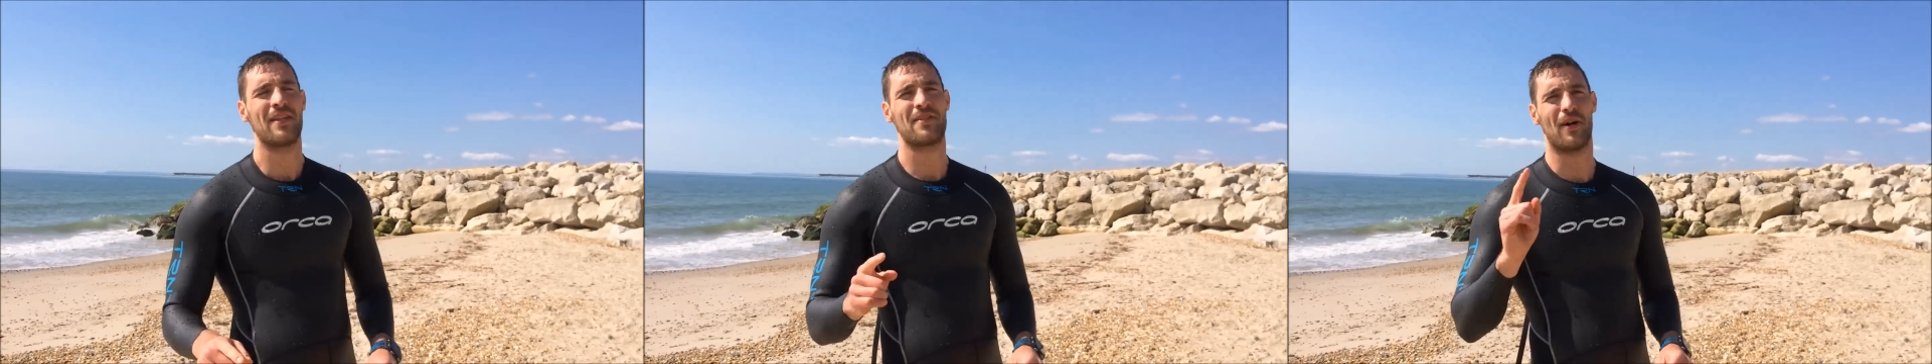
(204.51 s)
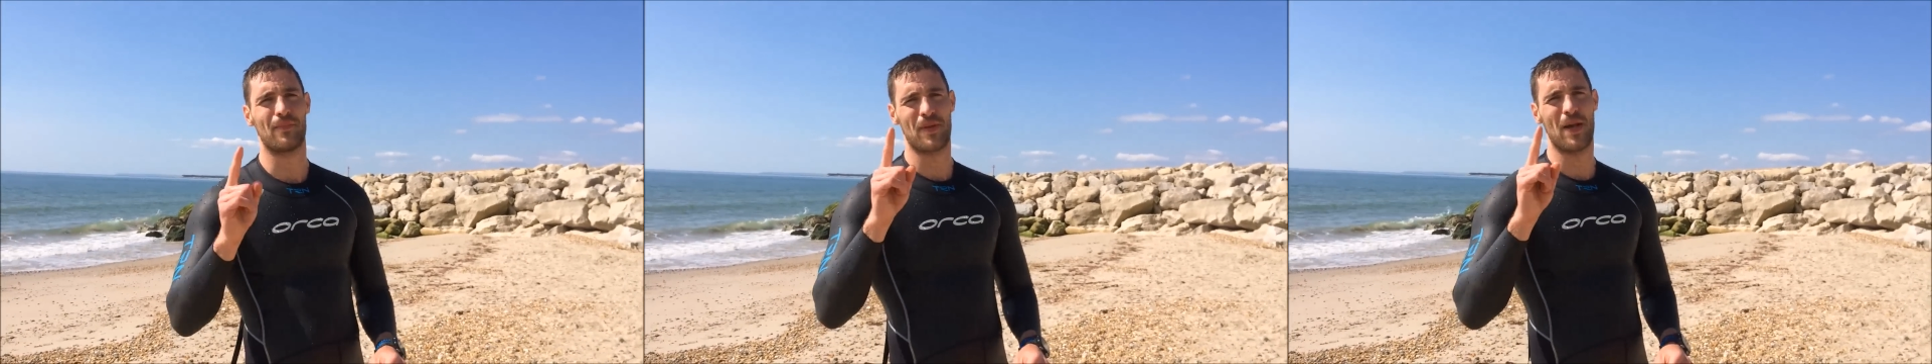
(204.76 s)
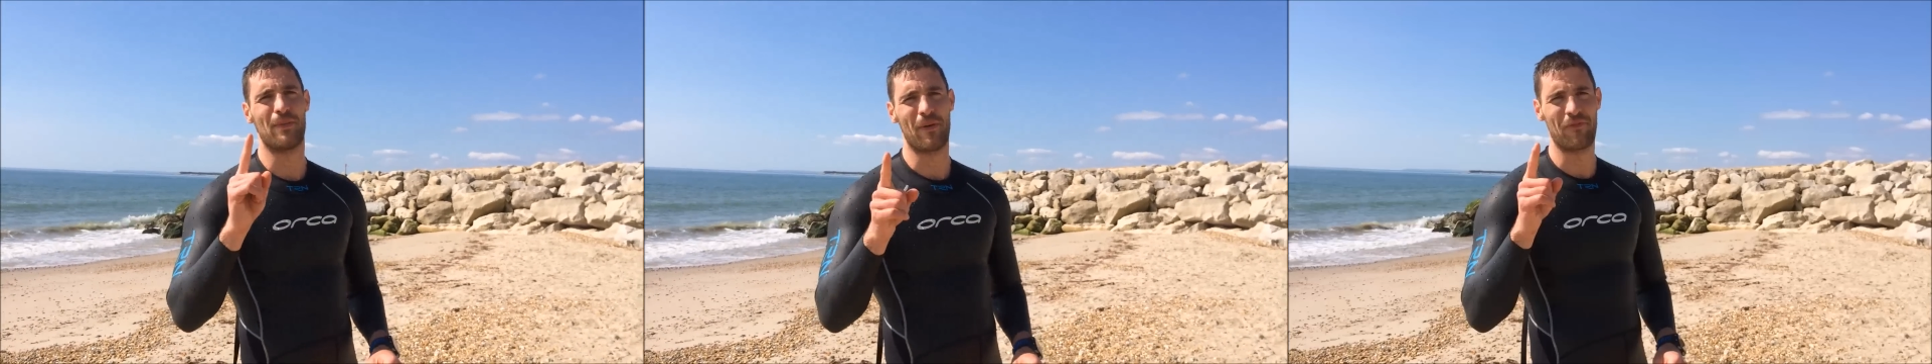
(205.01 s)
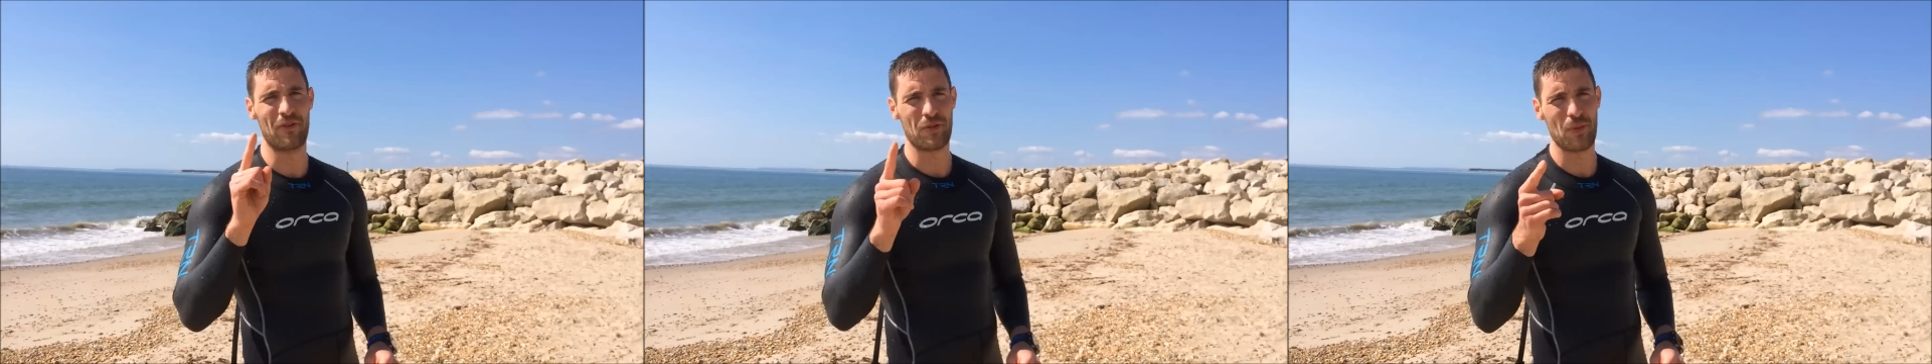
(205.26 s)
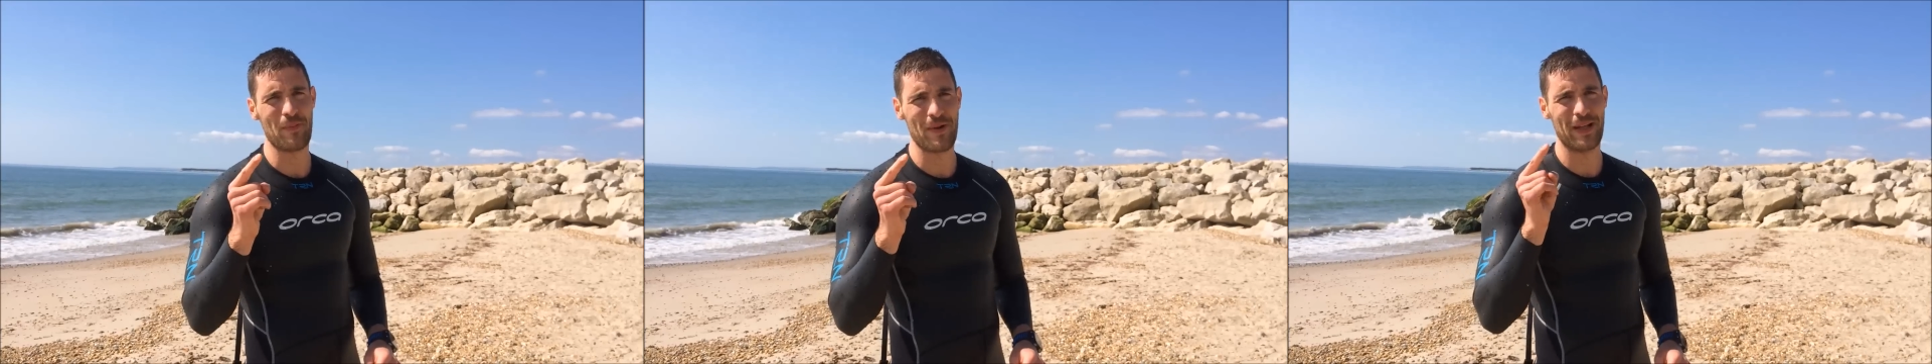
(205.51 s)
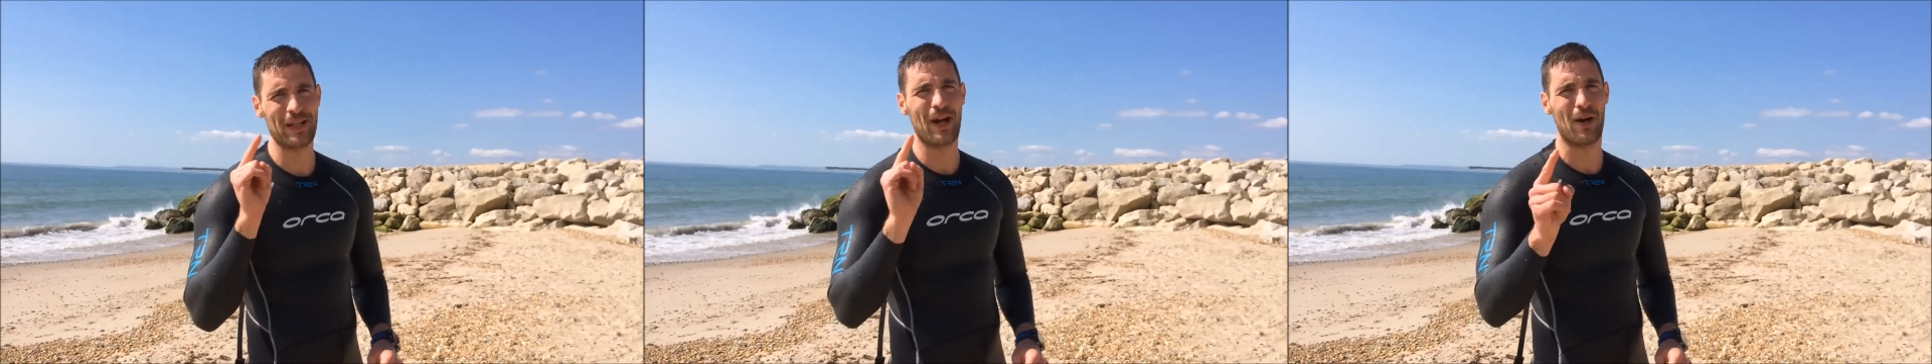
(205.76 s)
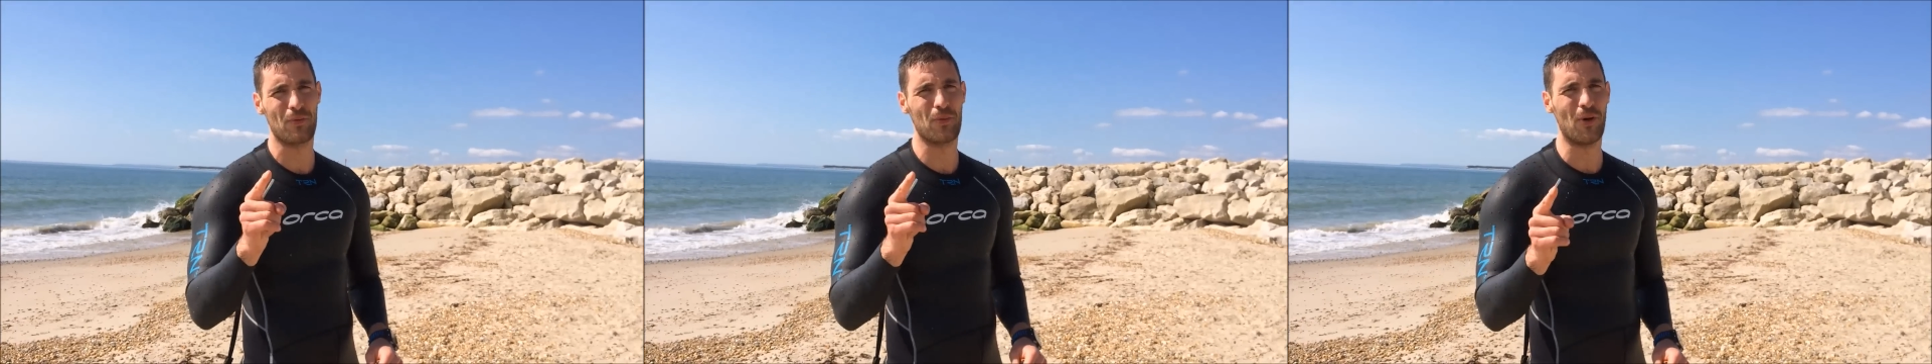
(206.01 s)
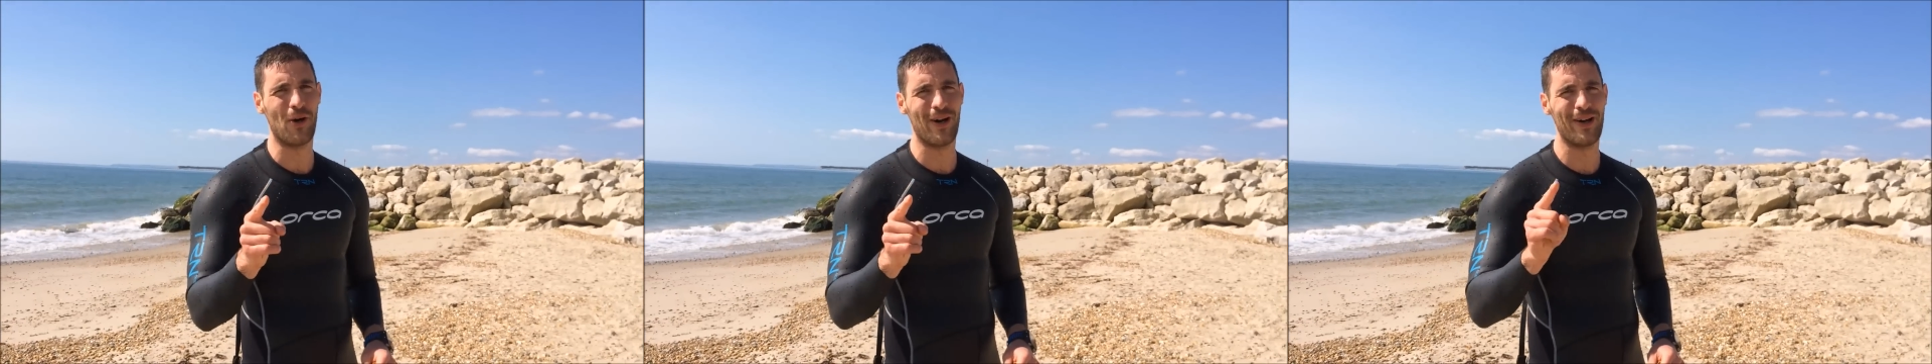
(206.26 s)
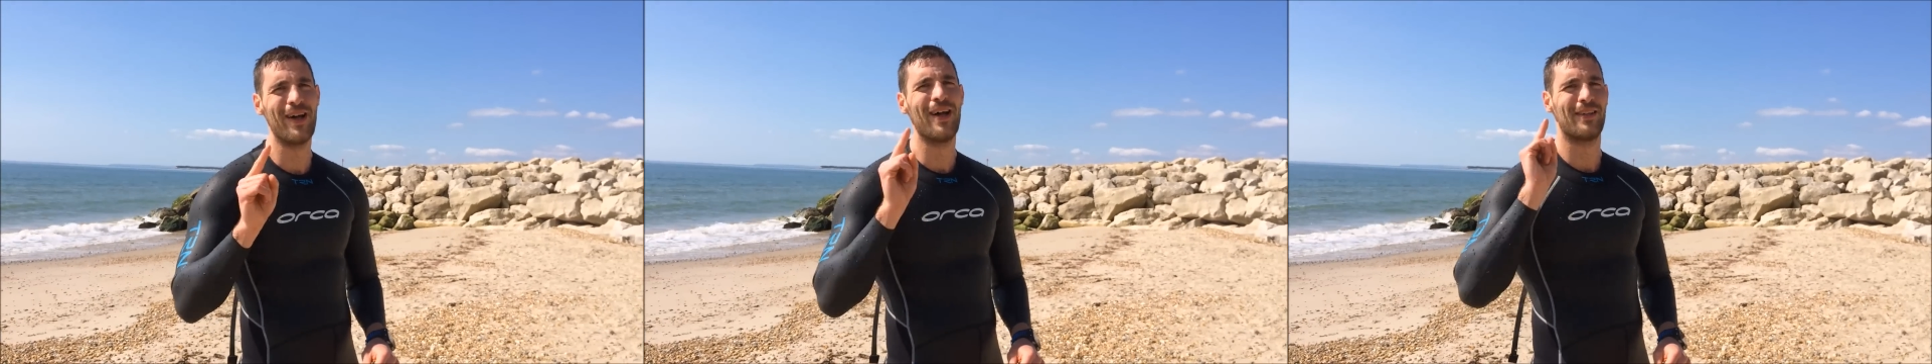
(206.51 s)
top tip: if you're swimming in cold water,